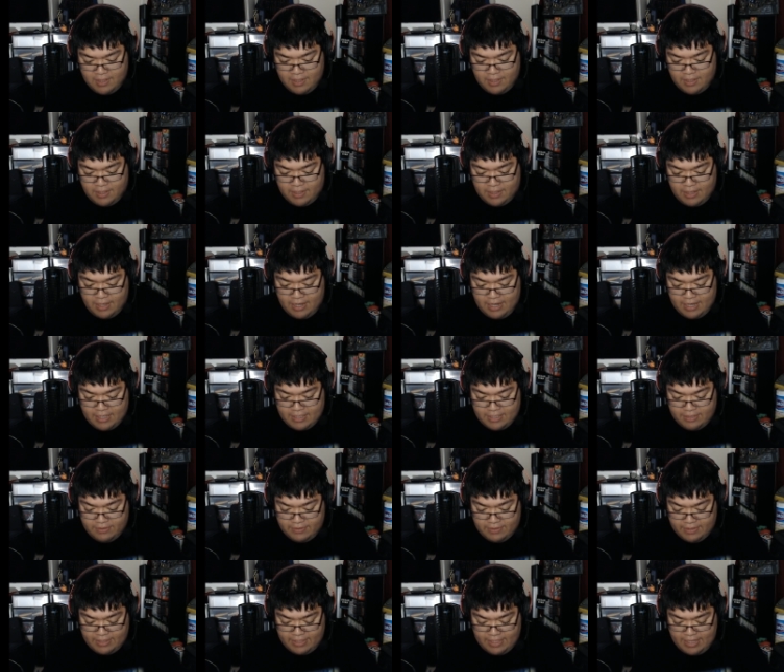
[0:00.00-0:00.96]
Alright, so
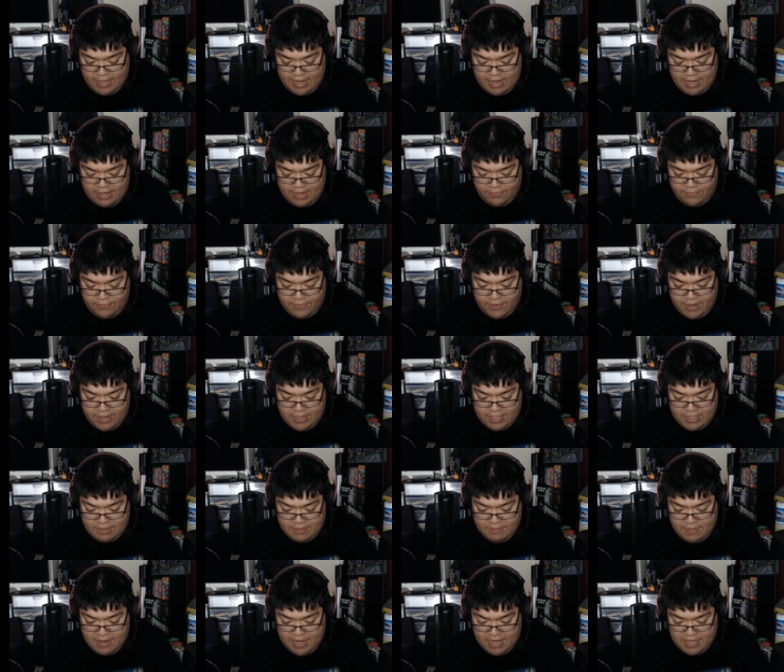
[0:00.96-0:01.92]
that first
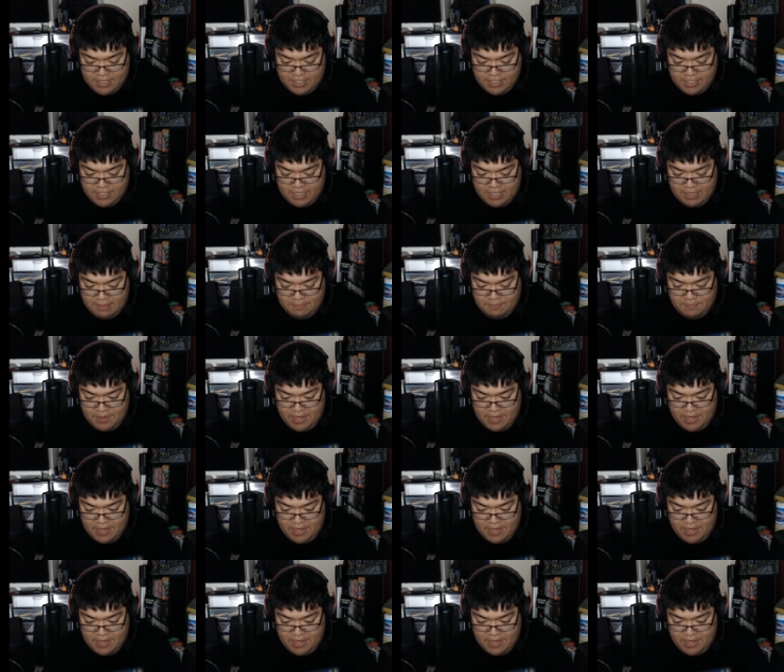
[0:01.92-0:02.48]
matchup